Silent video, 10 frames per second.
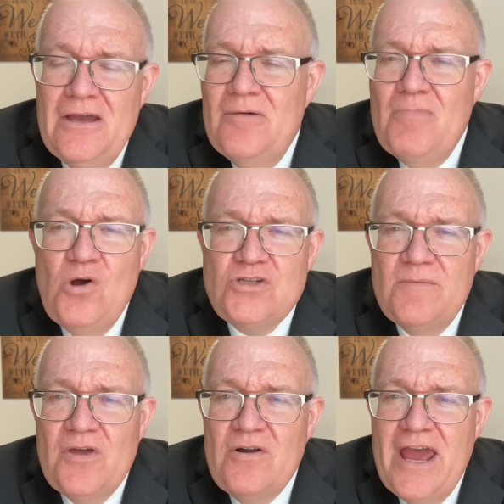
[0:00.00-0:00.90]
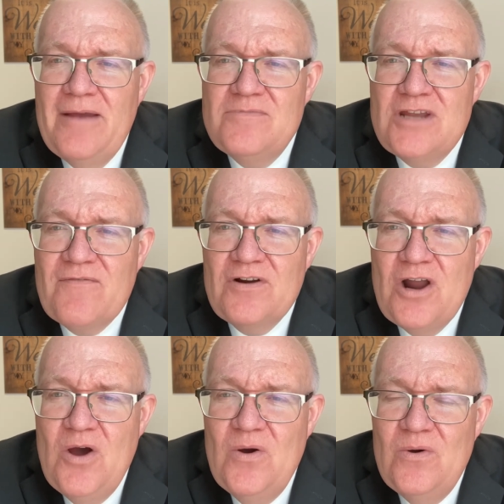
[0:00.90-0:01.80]
Most of them, their name's never
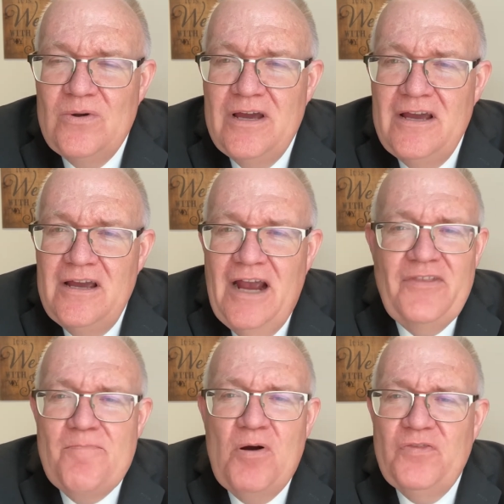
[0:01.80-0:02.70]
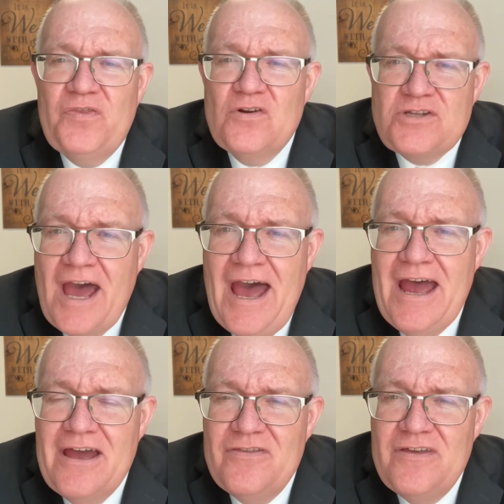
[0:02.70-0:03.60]
known. And they put their
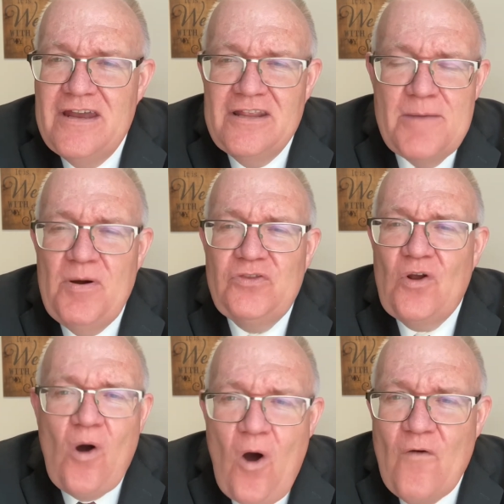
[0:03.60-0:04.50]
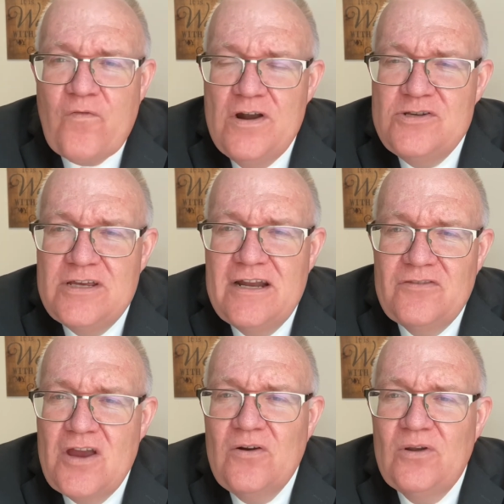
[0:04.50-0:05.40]
tithe in and they put their offerings in at
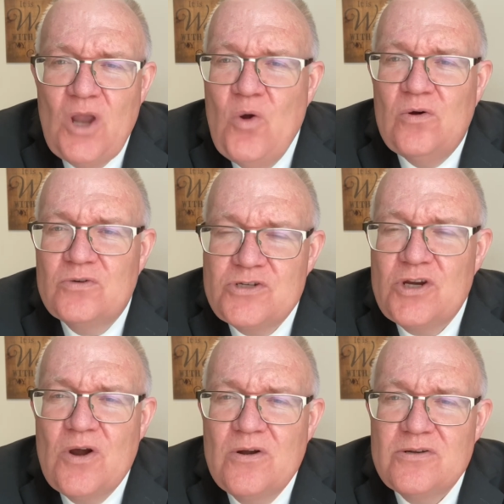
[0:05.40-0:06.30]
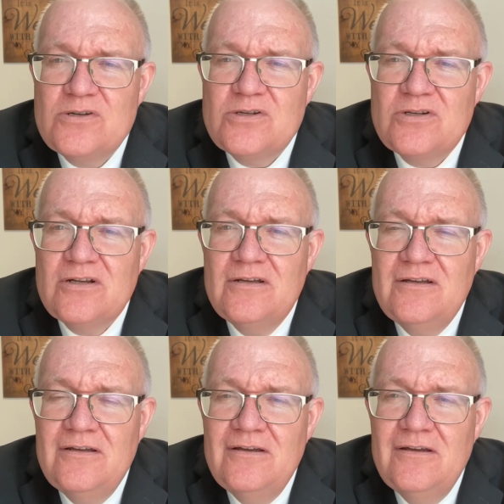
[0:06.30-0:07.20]
their local church.
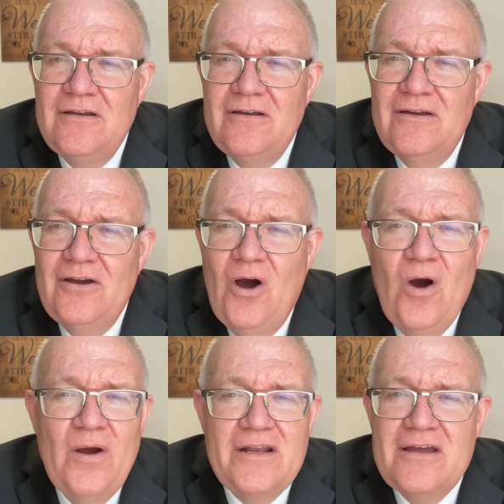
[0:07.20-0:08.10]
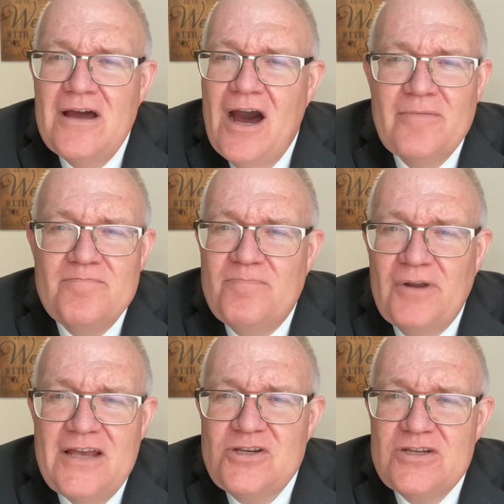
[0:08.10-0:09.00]
Oh, and God
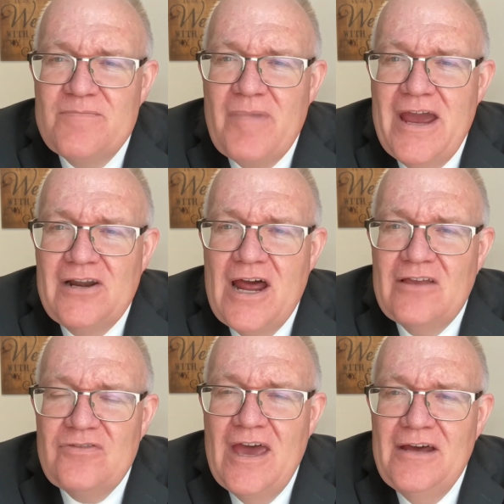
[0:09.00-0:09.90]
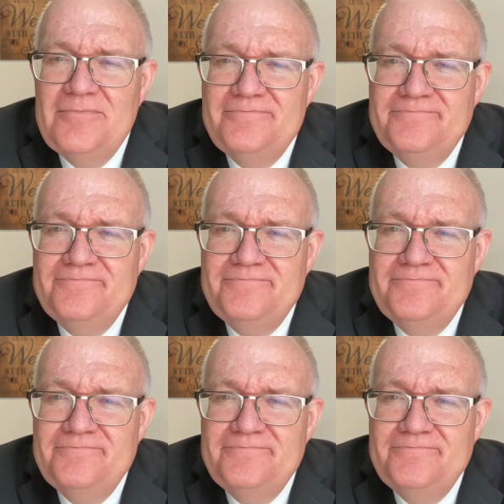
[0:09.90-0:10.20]
blesses a man like that.